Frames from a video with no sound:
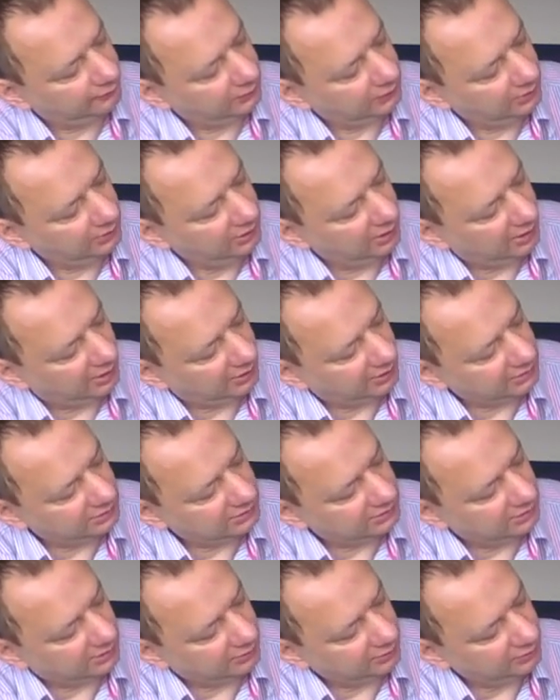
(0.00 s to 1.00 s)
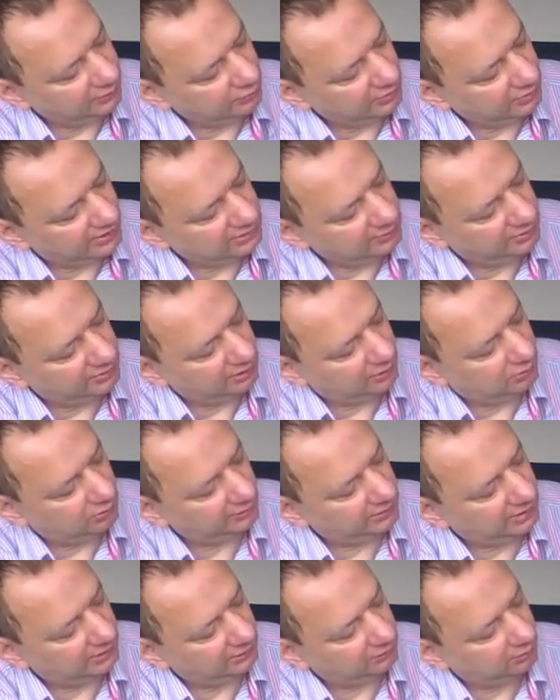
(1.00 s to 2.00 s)
Here is the USB
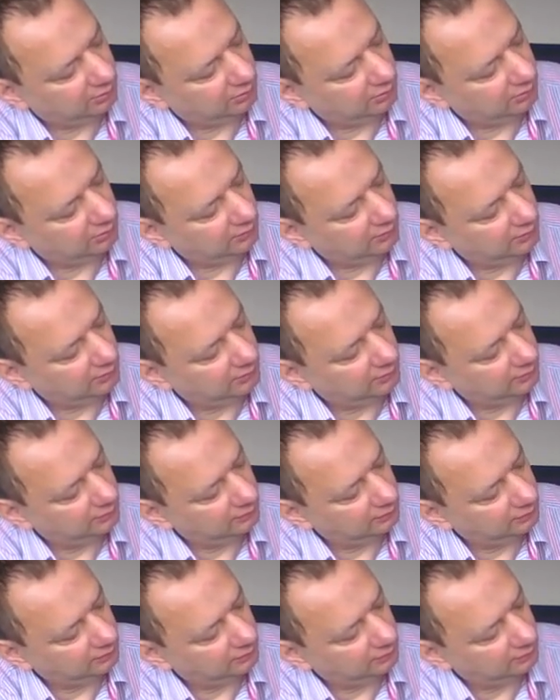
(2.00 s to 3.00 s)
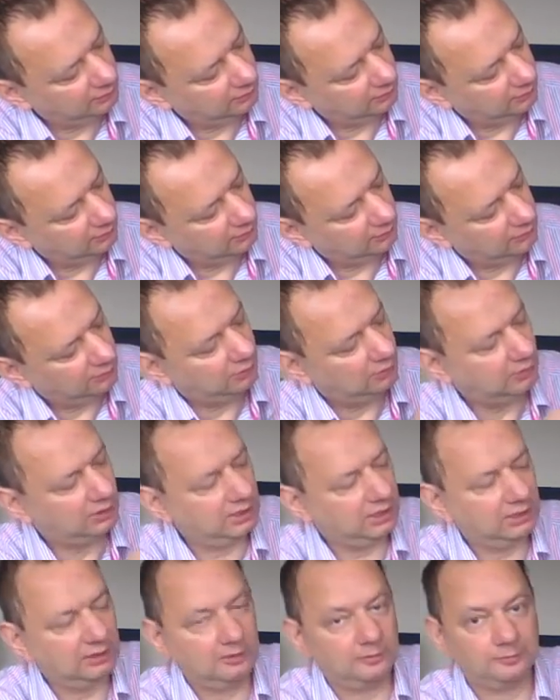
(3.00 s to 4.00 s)
connector.
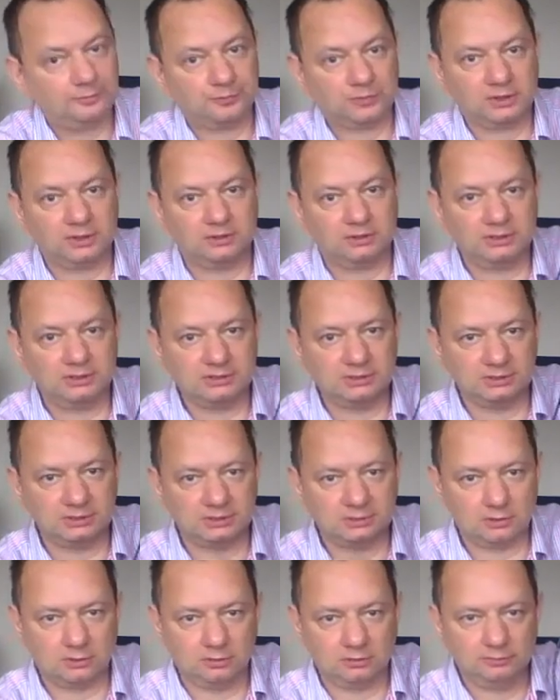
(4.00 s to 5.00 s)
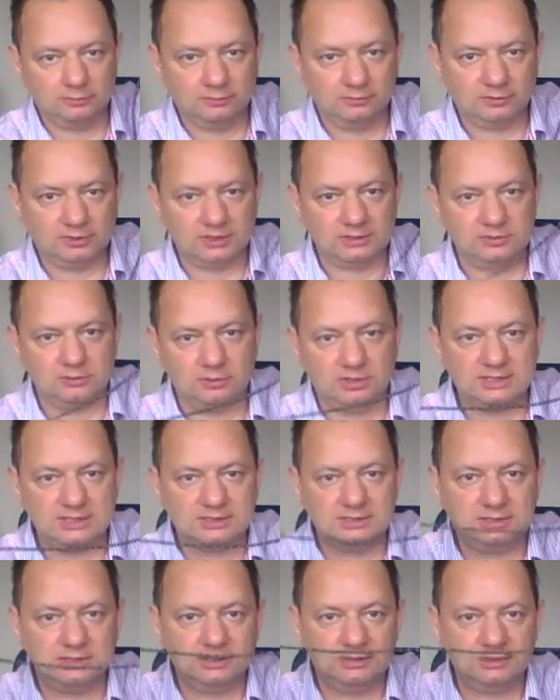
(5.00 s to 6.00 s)
Okay, this is on, as you can
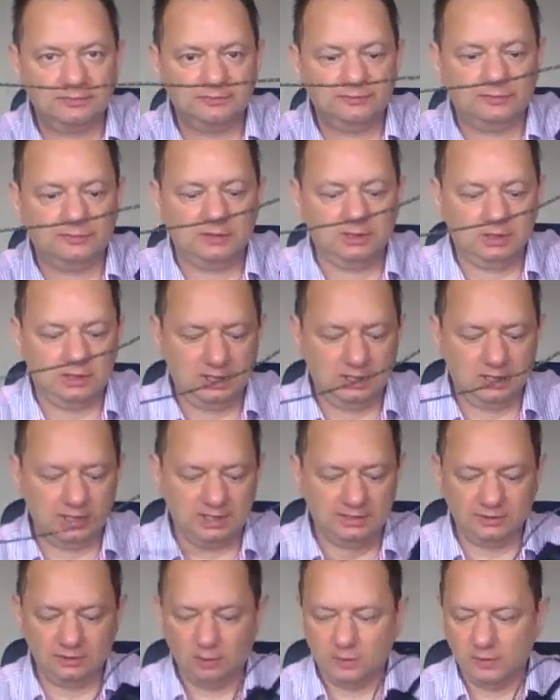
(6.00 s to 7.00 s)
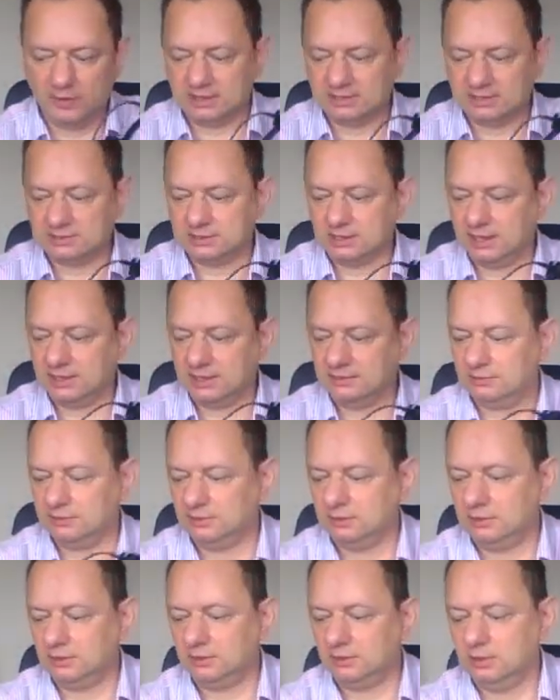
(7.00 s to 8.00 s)
see, and the other side
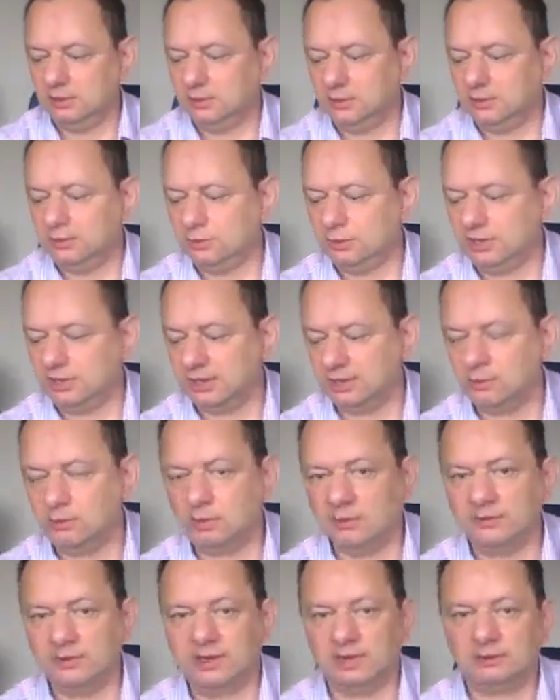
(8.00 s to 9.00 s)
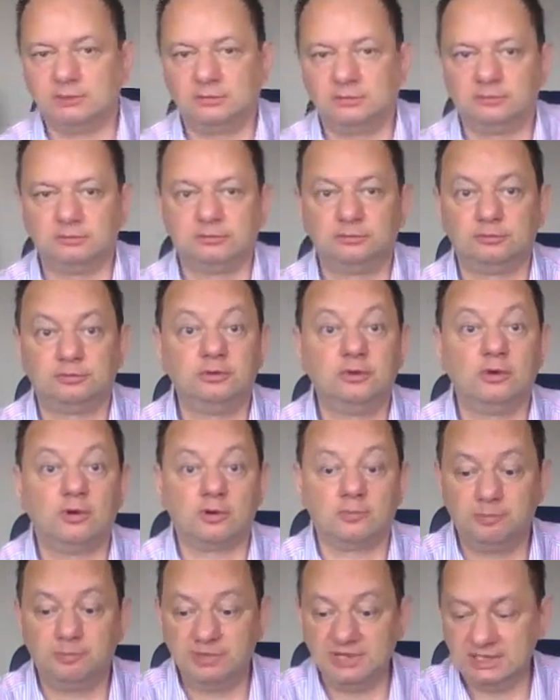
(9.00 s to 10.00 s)
you can connect to your
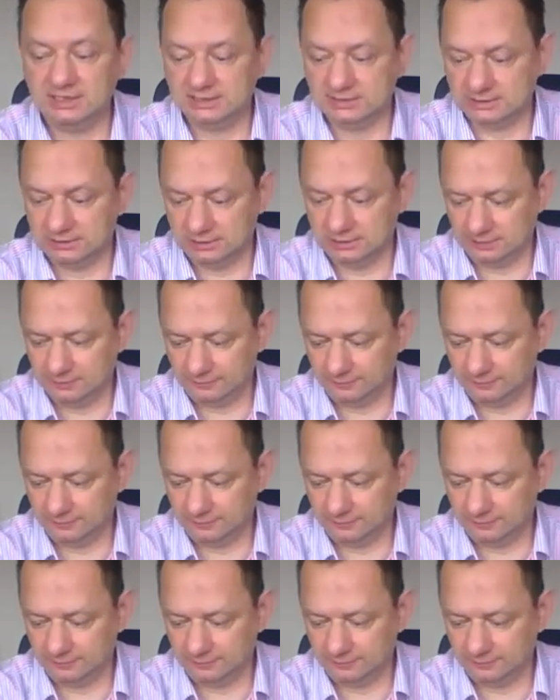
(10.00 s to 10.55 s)
PC.